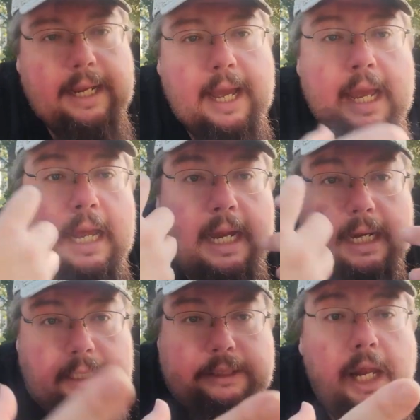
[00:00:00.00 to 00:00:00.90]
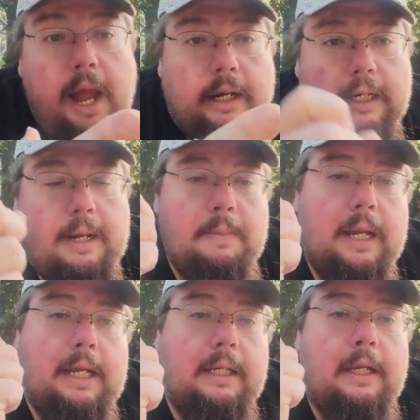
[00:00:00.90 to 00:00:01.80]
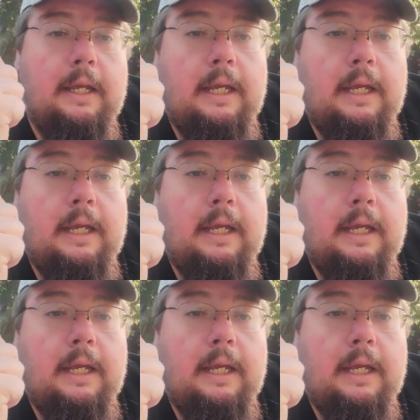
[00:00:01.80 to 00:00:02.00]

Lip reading: guy and he's shocked. And I'm like,